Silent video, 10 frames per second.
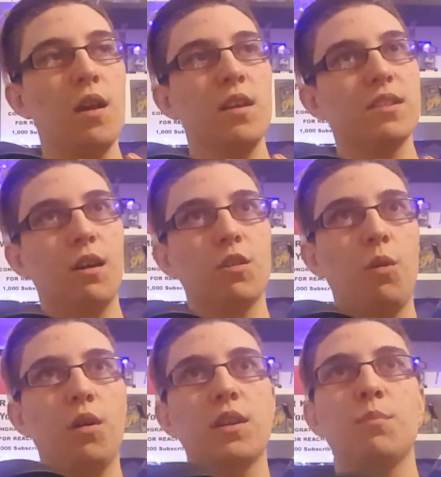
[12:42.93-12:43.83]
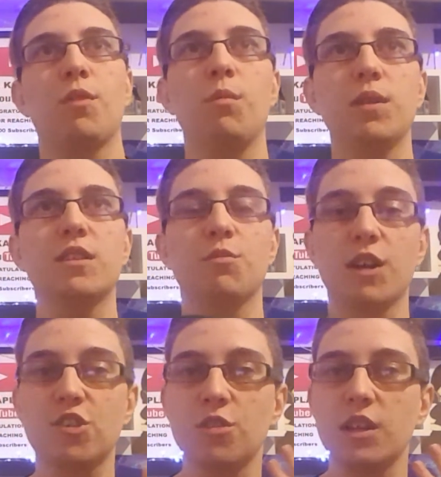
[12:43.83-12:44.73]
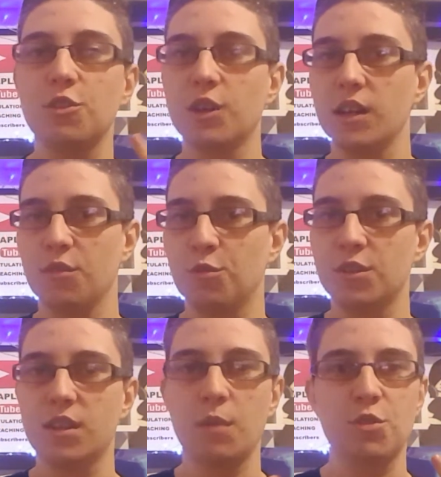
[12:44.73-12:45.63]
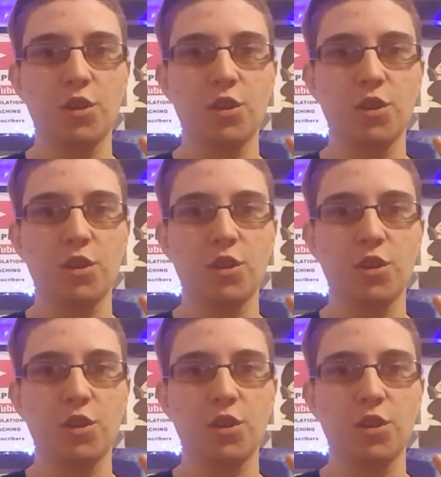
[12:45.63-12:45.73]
Sound quality, probably directionally, you can hear footsteps,